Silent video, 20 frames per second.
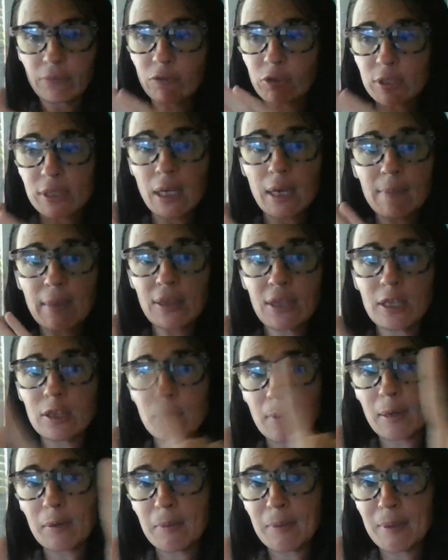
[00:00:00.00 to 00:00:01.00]
for some, I
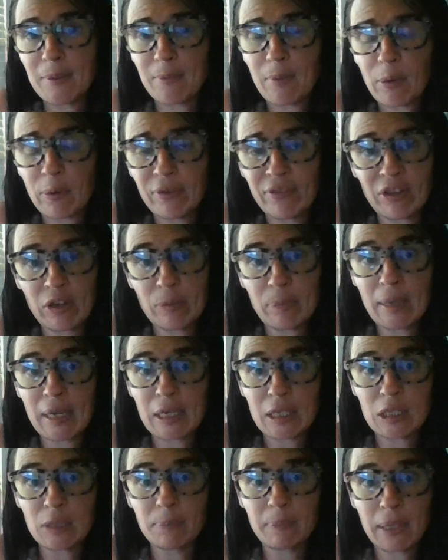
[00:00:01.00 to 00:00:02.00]
think they're about to be motivated
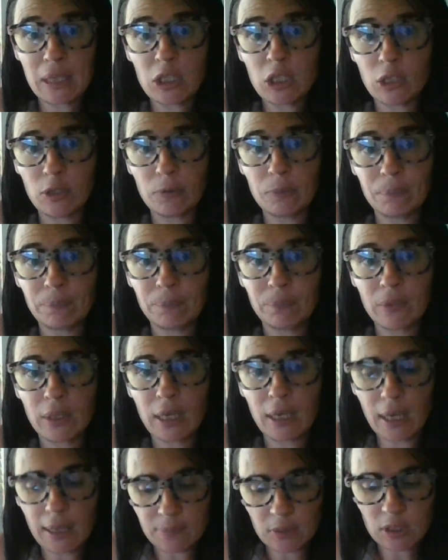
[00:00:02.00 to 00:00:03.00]
by, by you.
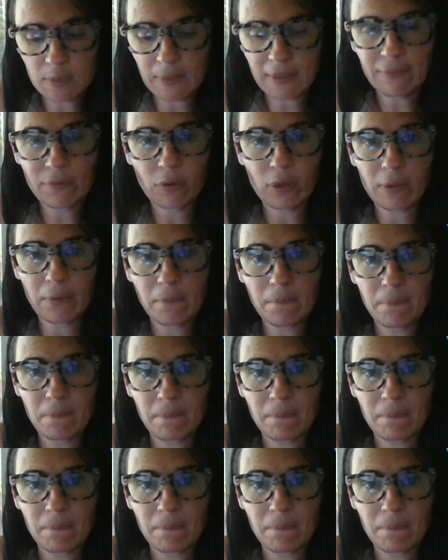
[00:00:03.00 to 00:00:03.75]
And I'm just being real.